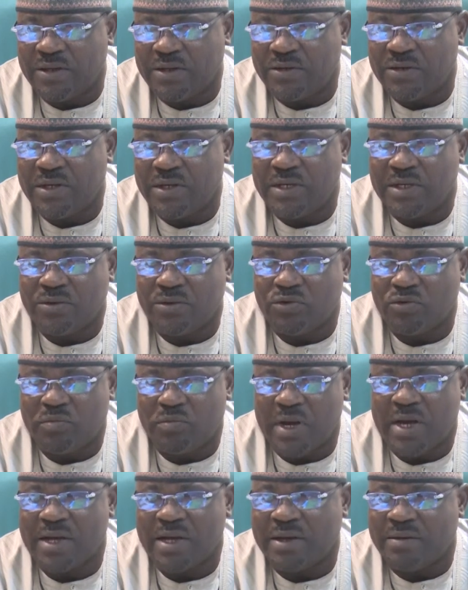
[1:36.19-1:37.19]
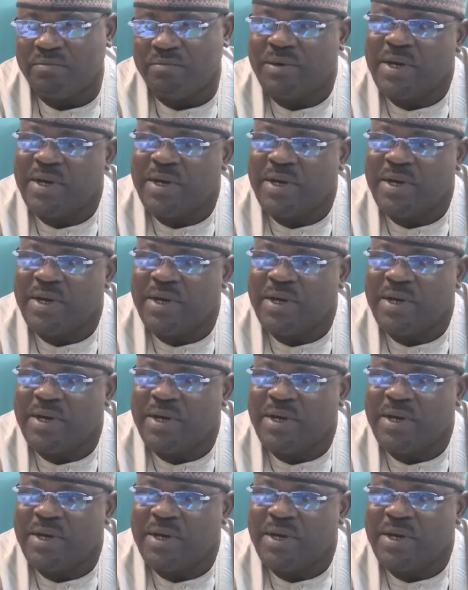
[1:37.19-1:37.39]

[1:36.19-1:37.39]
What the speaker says: You don't need to back and